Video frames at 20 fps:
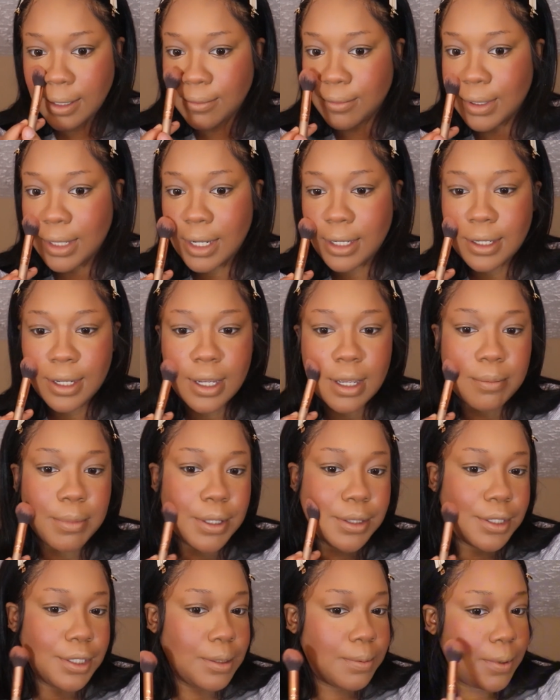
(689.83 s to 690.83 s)
What I like
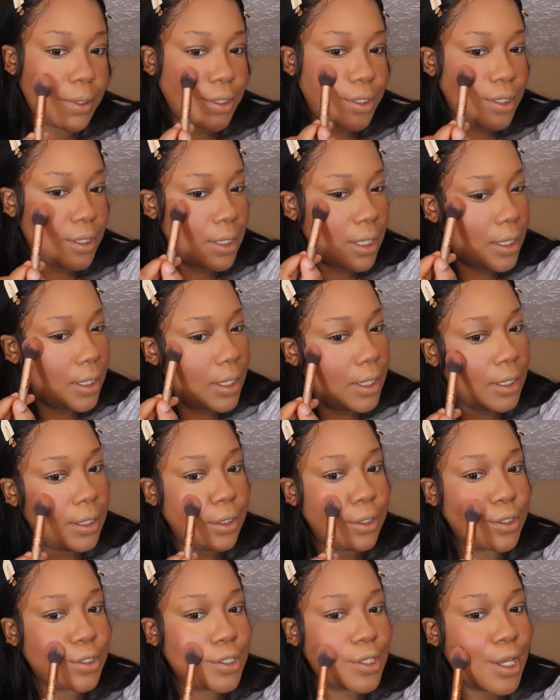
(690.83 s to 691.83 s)
about this blush is that it
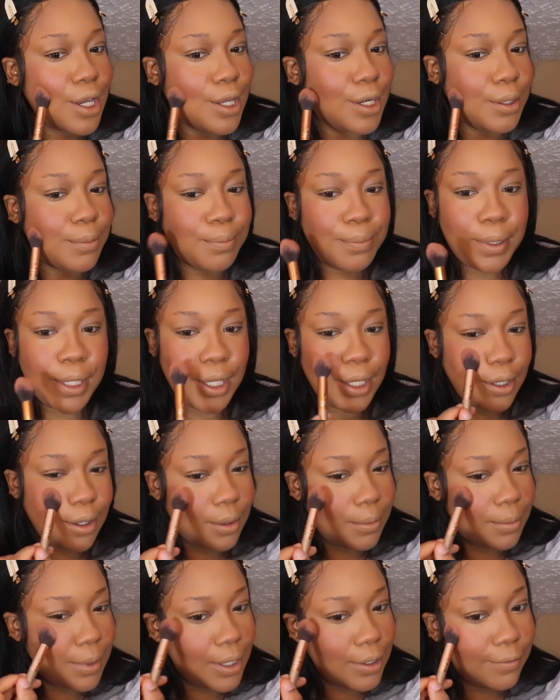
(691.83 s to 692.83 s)
looks kind of pink
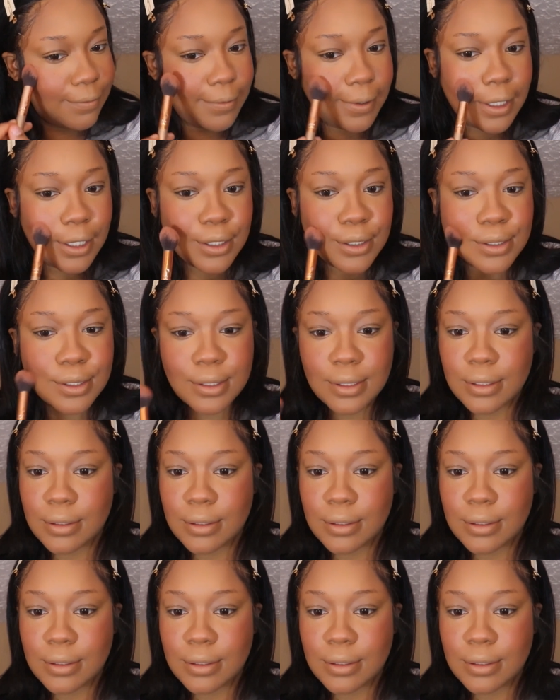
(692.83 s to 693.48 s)
on my face.